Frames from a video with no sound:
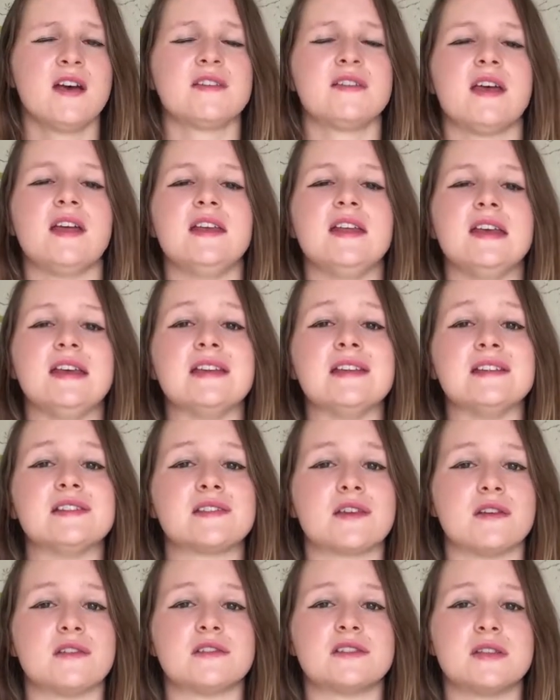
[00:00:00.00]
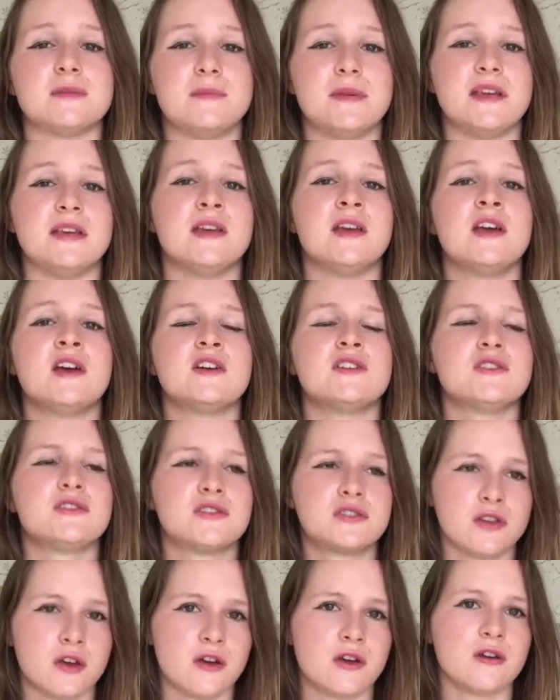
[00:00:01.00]
then it is going to be
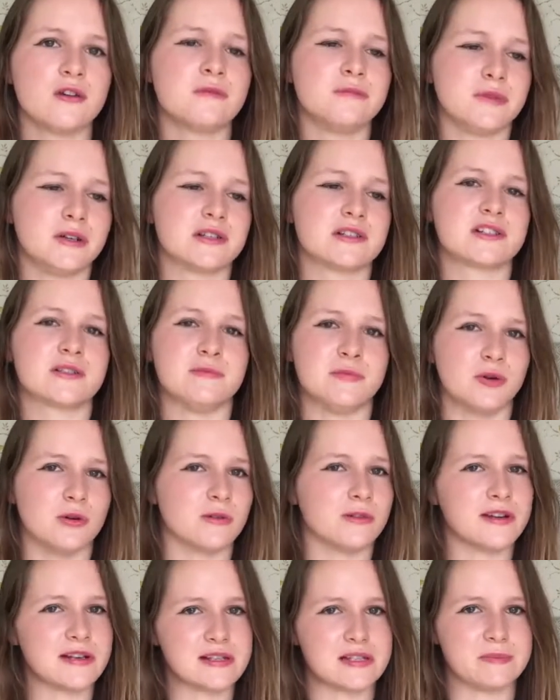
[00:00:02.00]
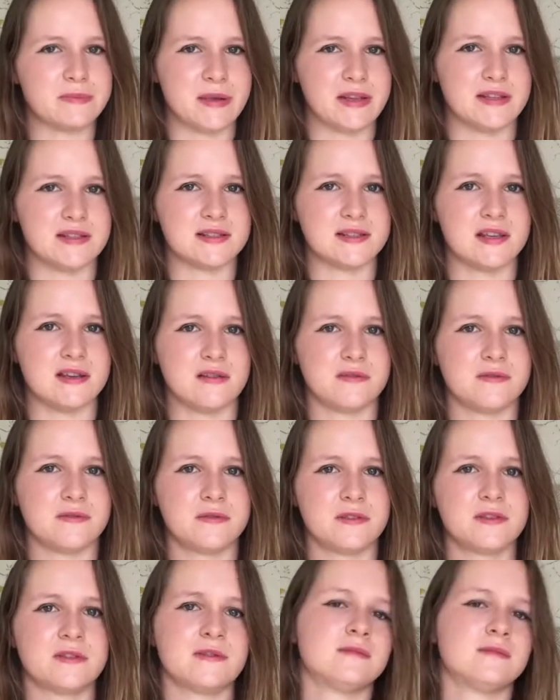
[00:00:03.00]
so much more expensive.